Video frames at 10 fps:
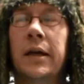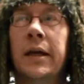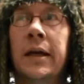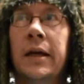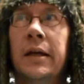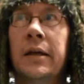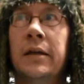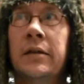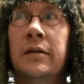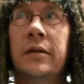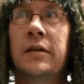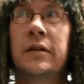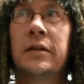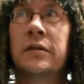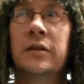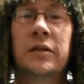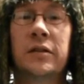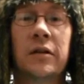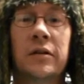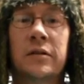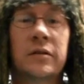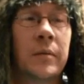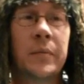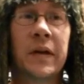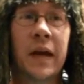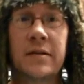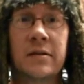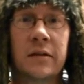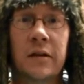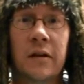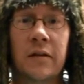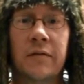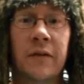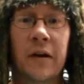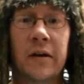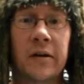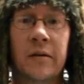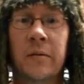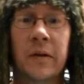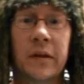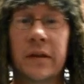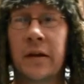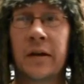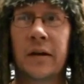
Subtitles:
and he's like, just starts dumping gasoline on the fire with,